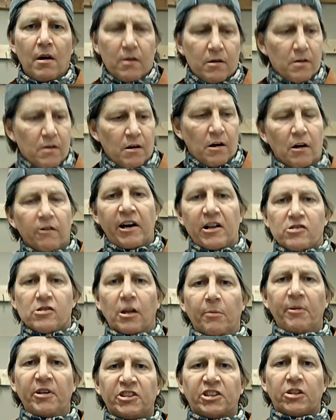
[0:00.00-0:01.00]
Alright, so let
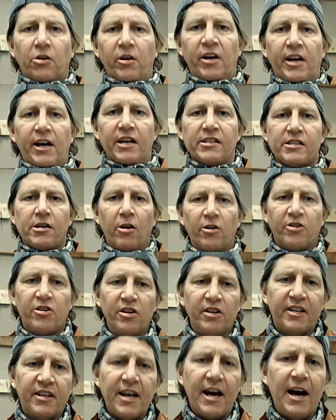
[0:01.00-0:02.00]
me show you guys how to
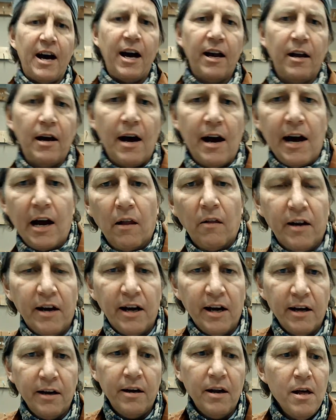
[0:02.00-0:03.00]
tie an eyelet
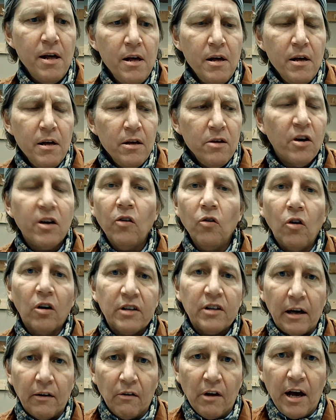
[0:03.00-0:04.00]
on. You can look
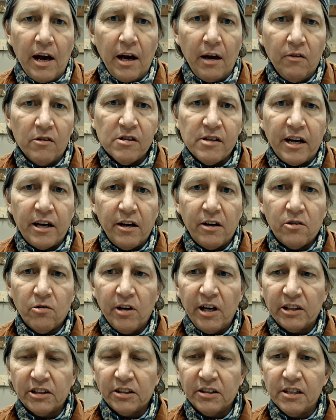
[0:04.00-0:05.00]
online, there's a lot of
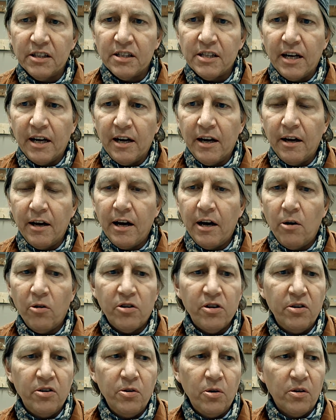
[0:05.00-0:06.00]
directions on how to
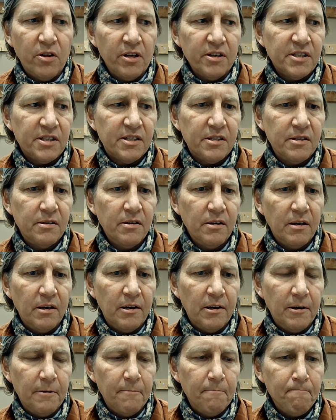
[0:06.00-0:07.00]
do this.
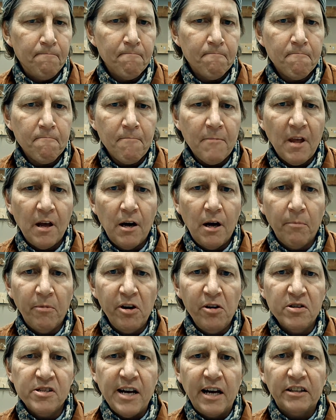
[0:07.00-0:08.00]
I'm going to
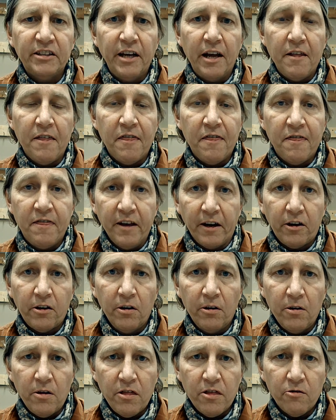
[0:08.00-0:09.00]
use actually a
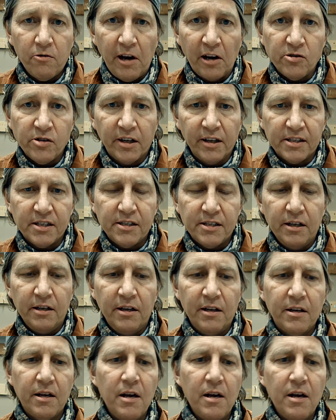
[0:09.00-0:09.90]
thicker thread so you can see it.